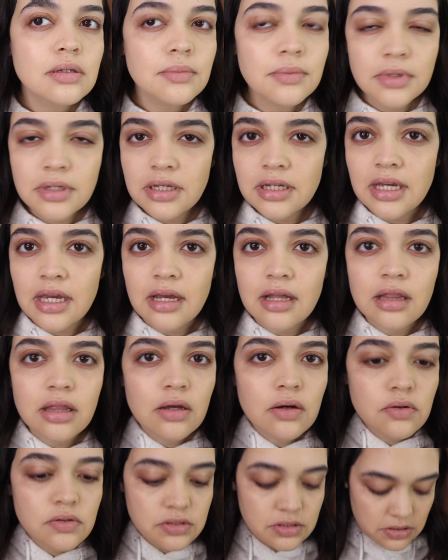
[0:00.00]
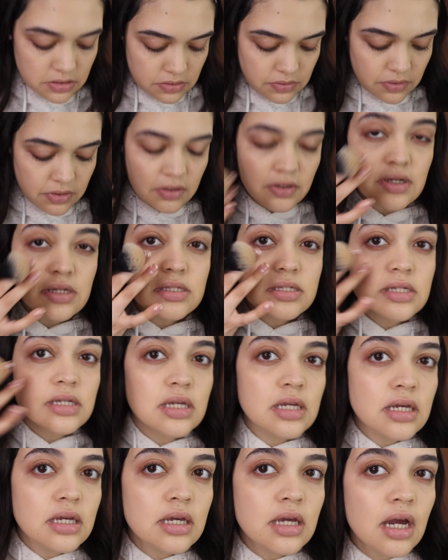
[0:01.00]
I'm gonna get close so you can
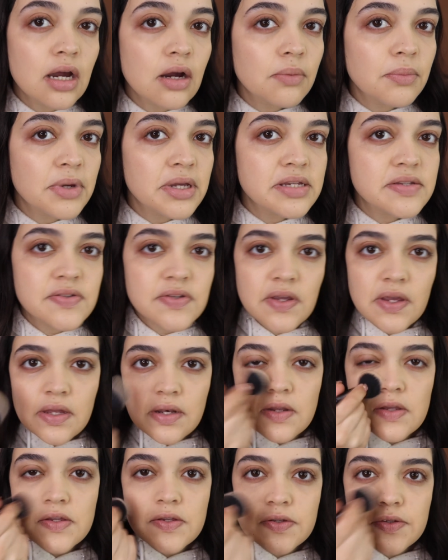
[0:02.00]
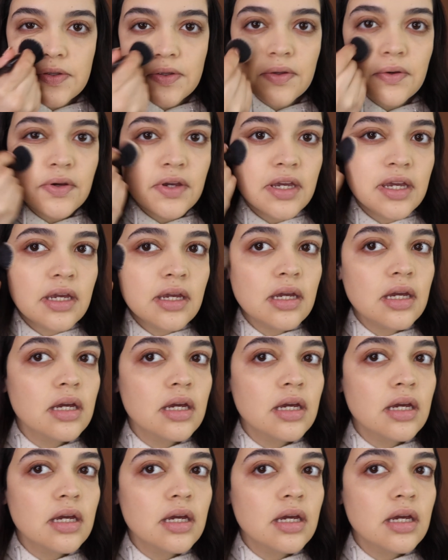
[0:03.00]
see how my skin is looking.